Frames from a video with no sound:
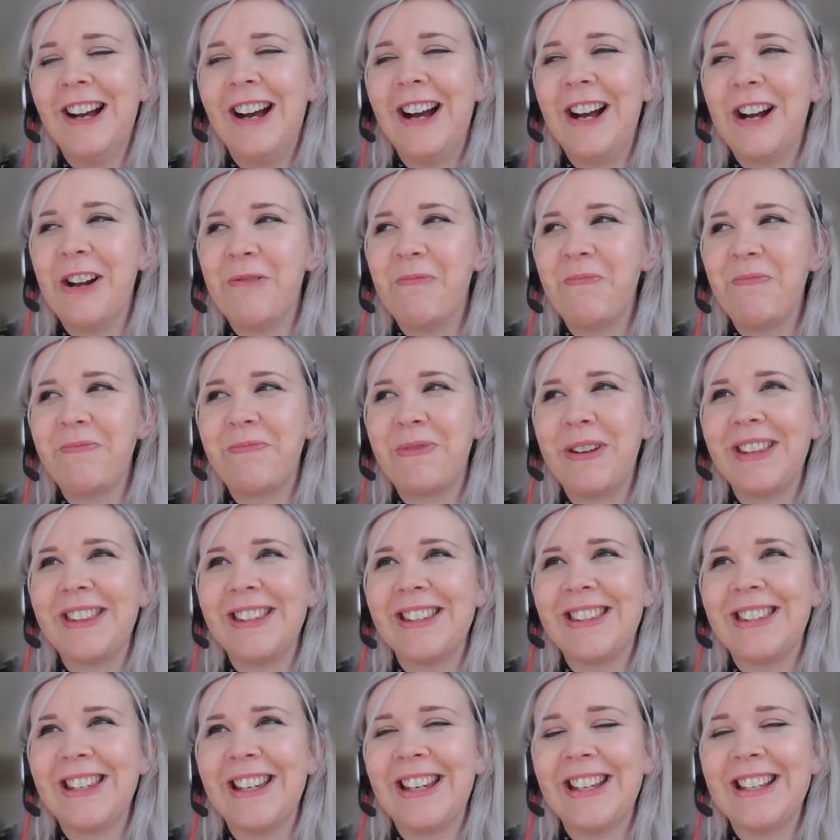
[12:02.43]
But
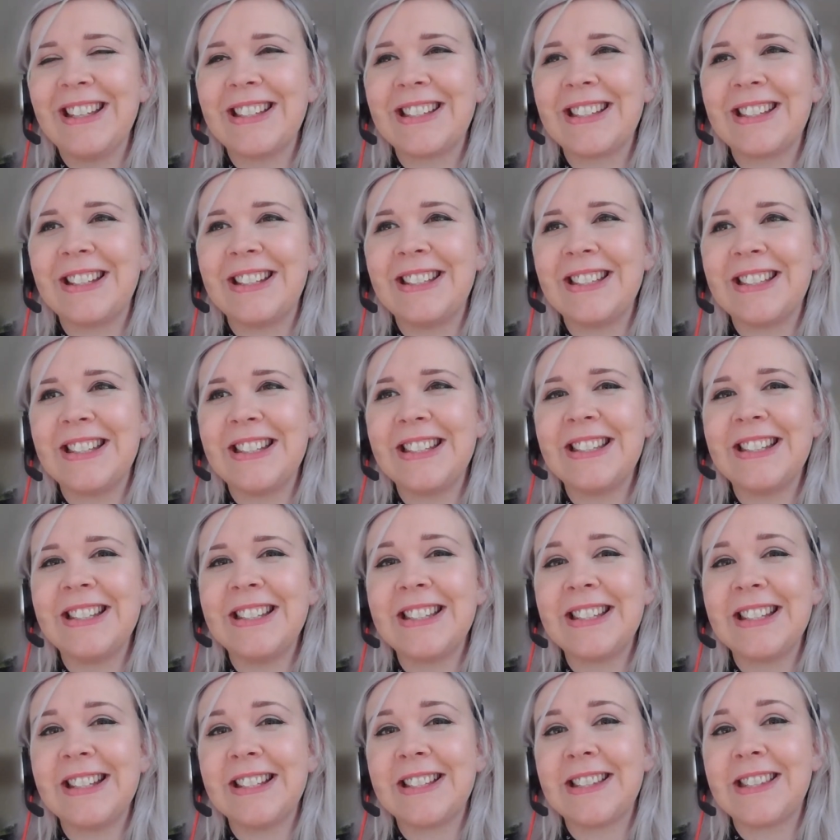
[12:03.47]
the thing is,
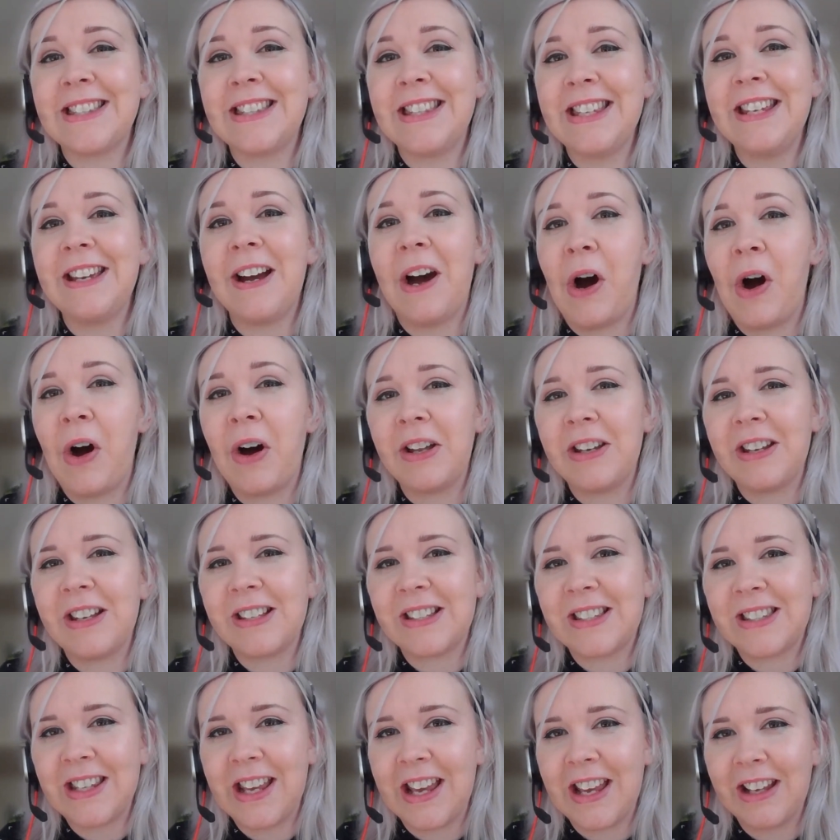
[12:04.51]
consistency is the
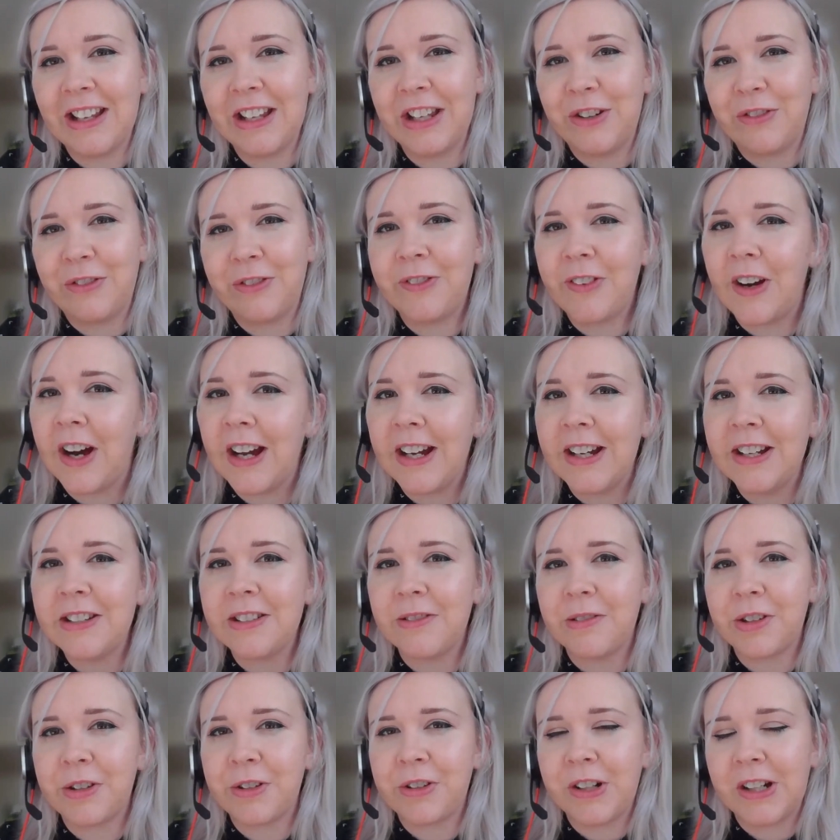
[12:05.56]
hardest thing you'll
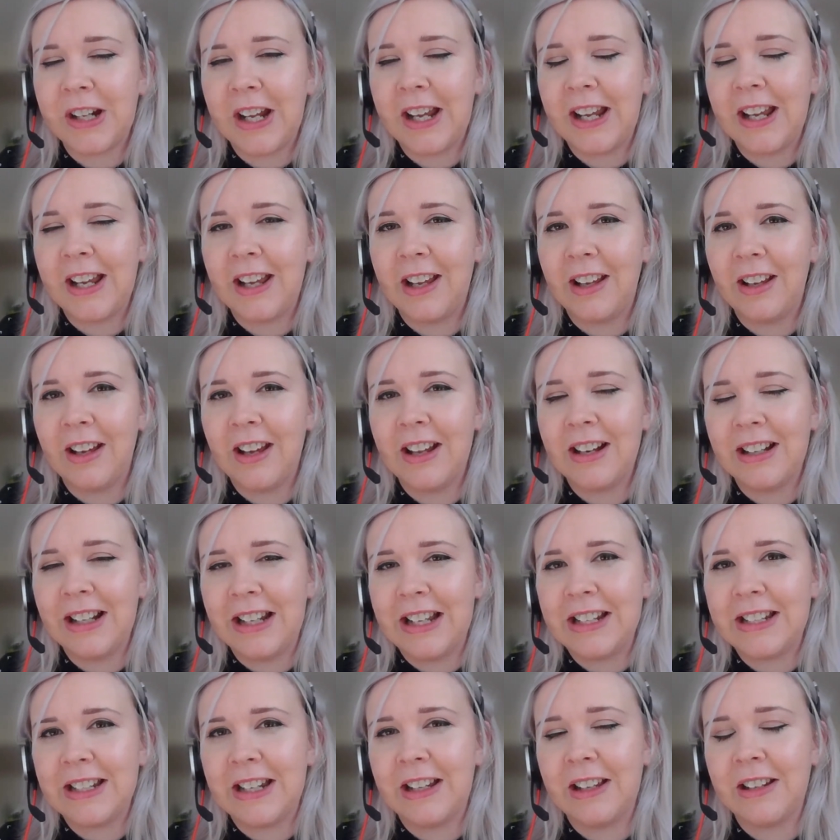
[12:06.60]
find with creating and
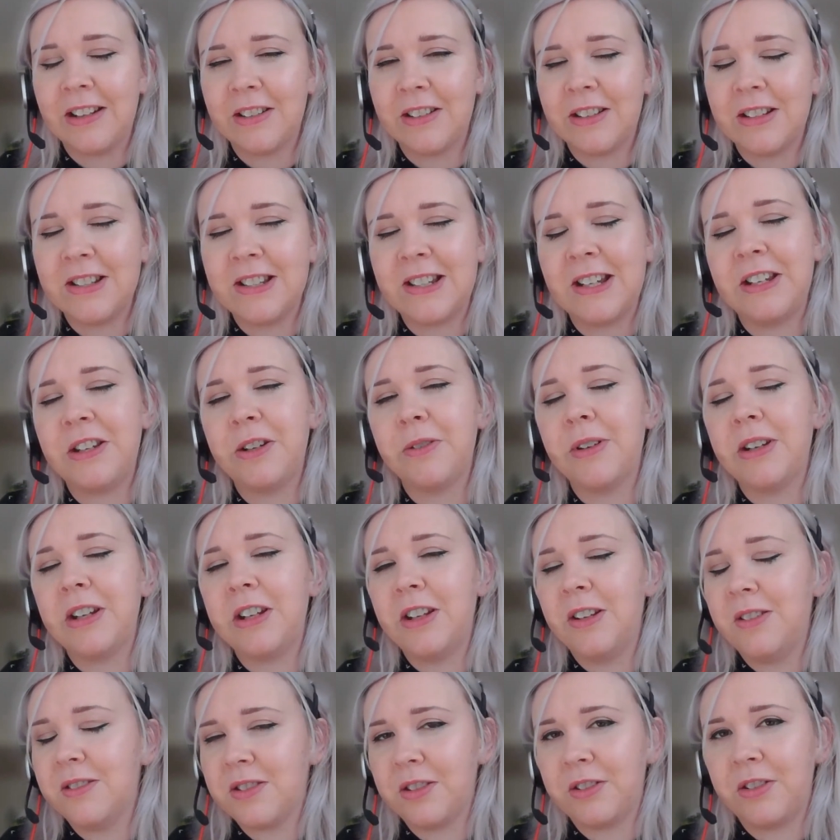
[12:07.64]
leading and continuing
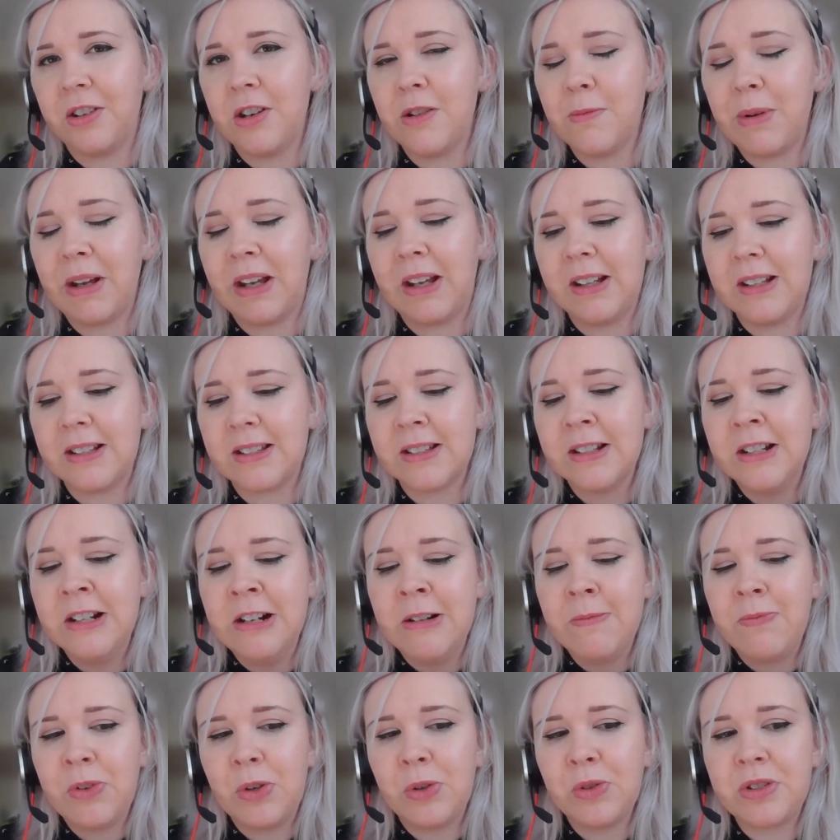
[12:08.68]
a user group, because
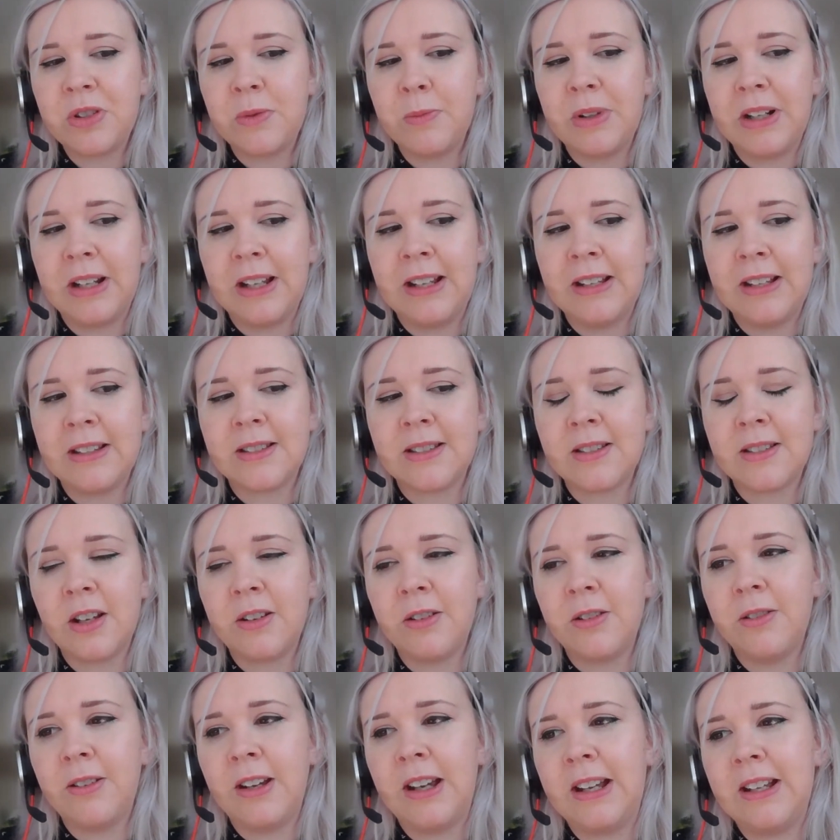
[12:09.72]
ultimately it's
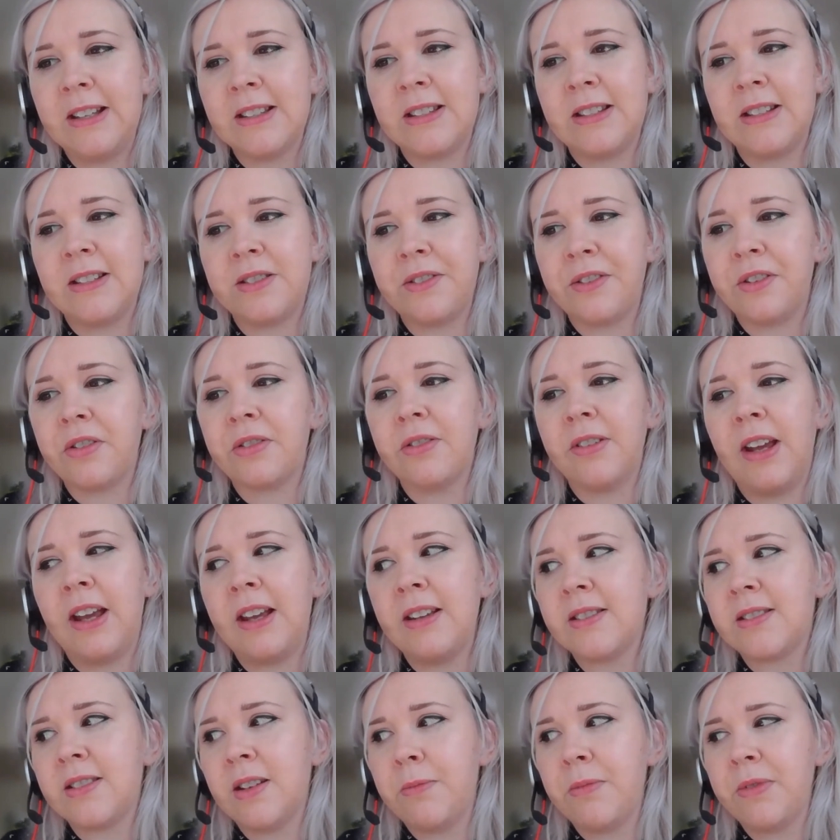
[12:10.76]
so easy to
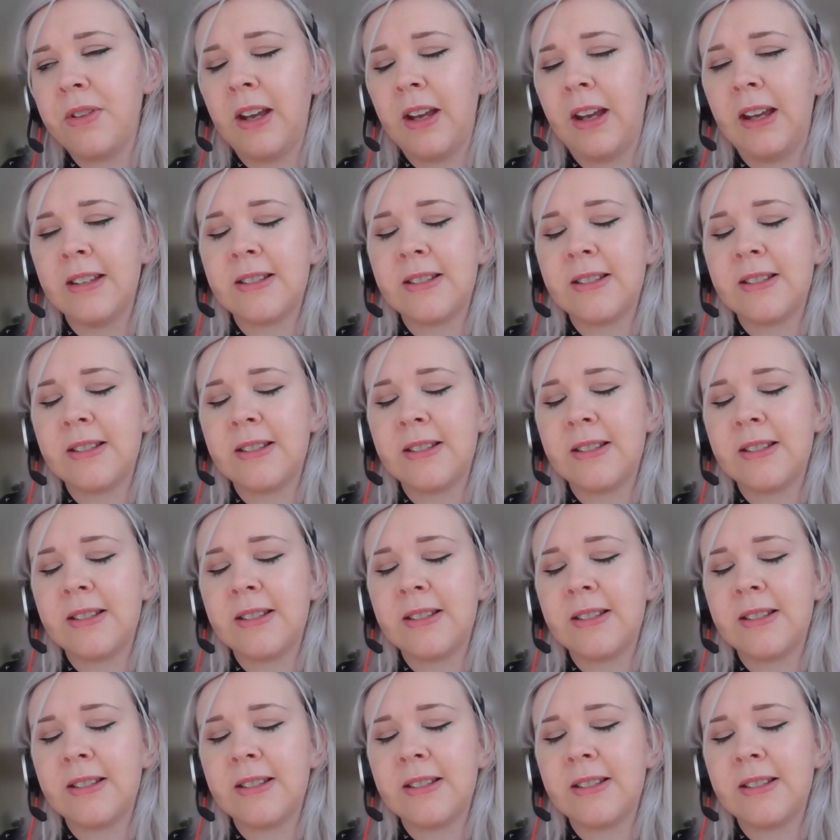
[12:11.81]
create something.